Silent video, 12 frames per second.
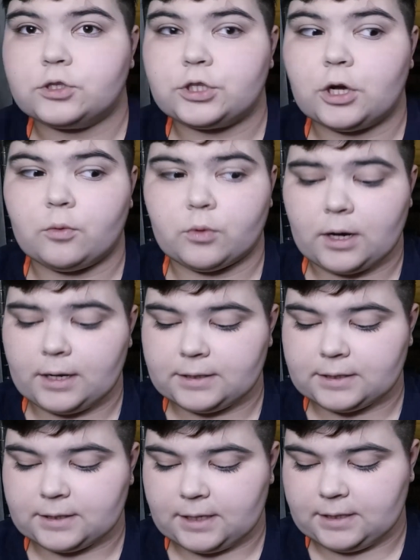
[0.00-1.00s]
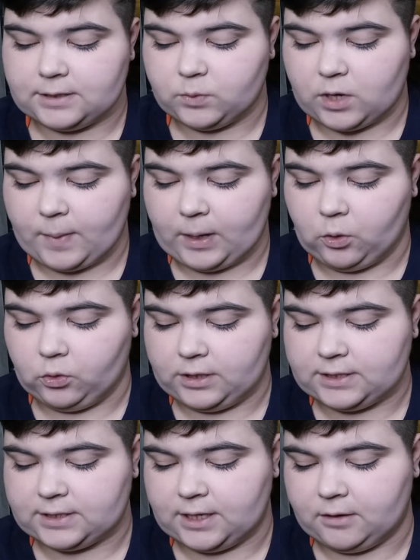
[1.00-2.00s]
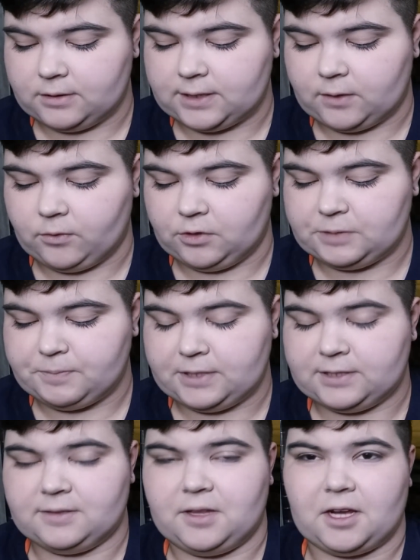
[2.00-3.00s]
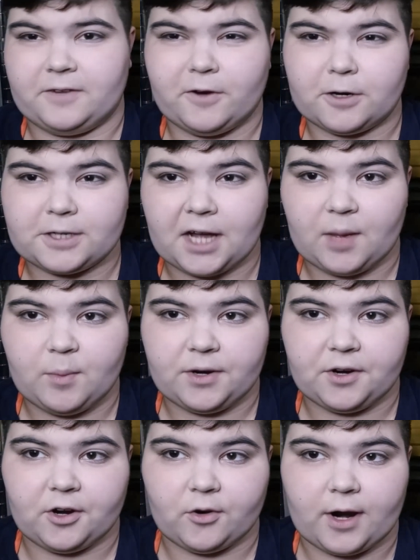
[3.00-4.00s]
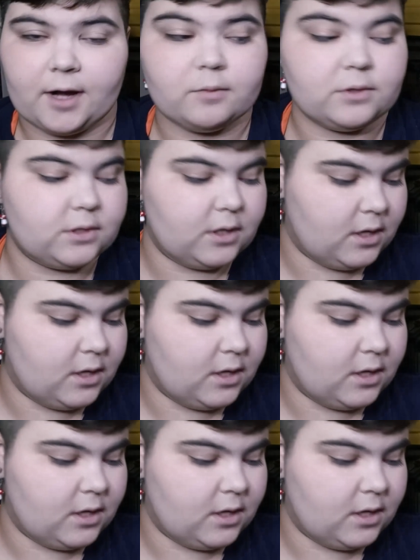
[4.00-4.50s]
So Roz is one of my only snails that really spends a lot of her time underground.